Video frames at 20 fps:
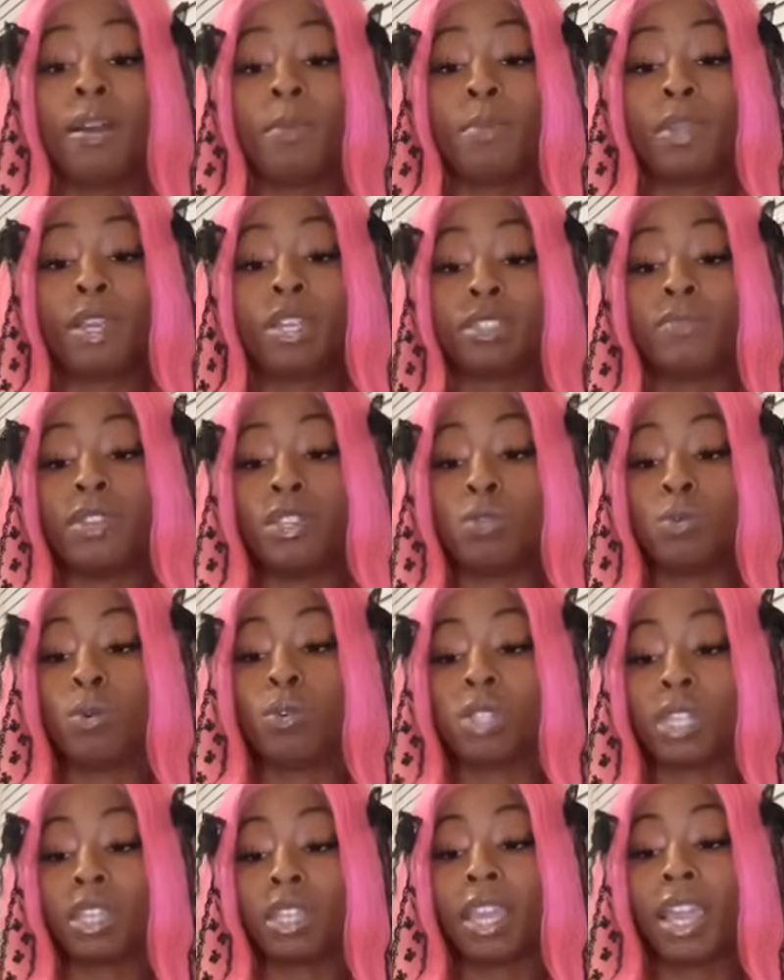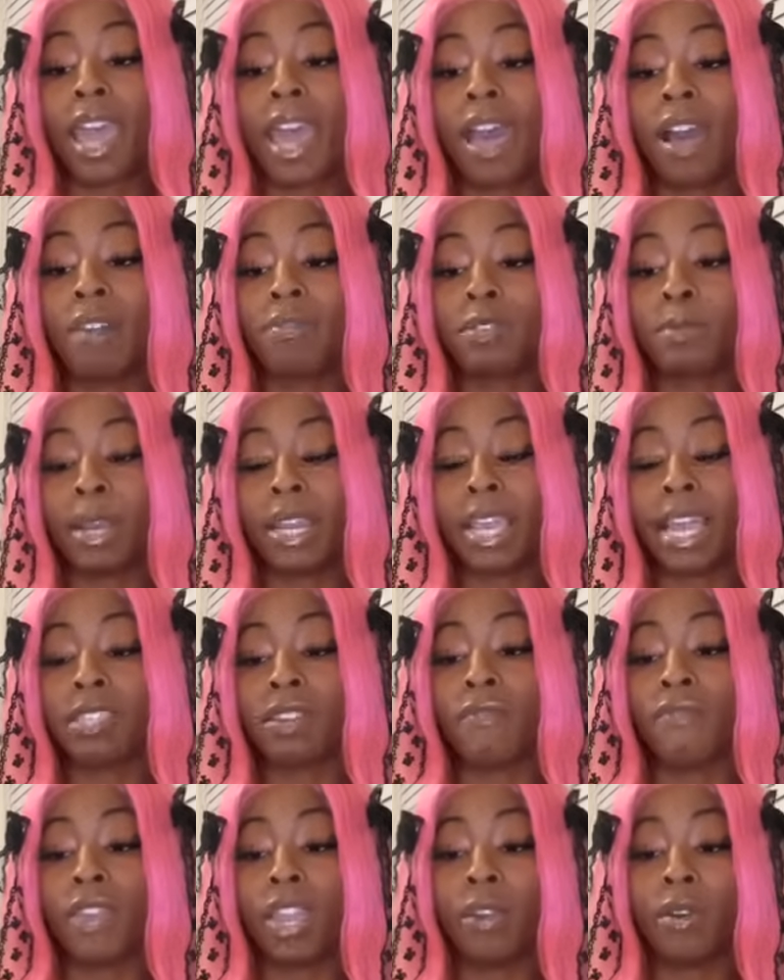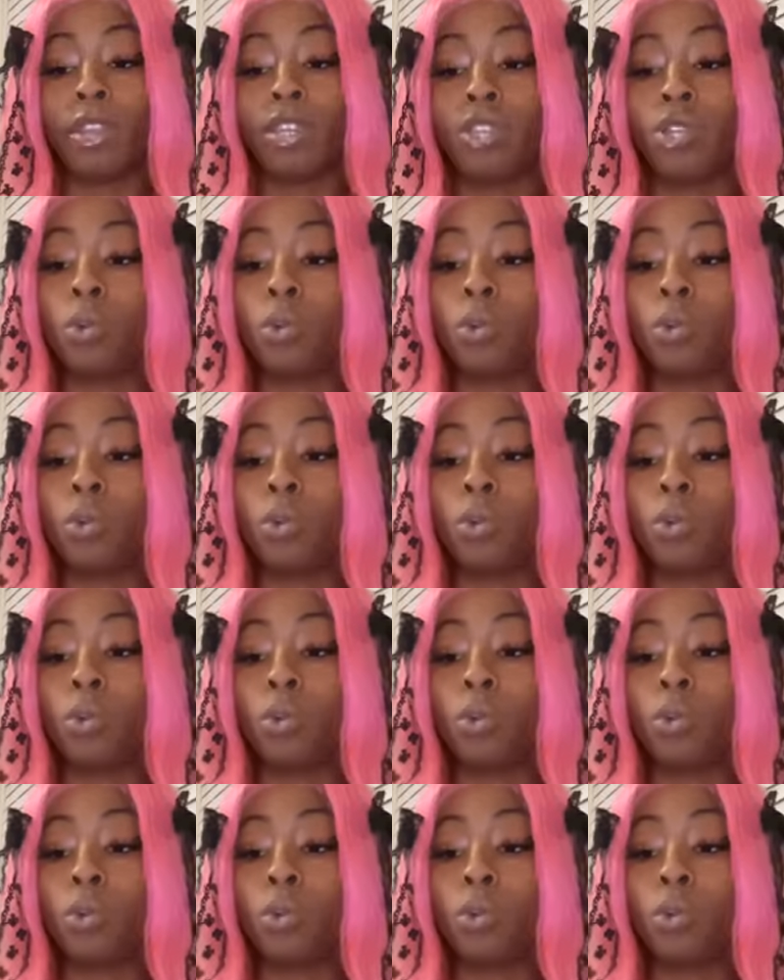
because of these wounds that they have somebody has a very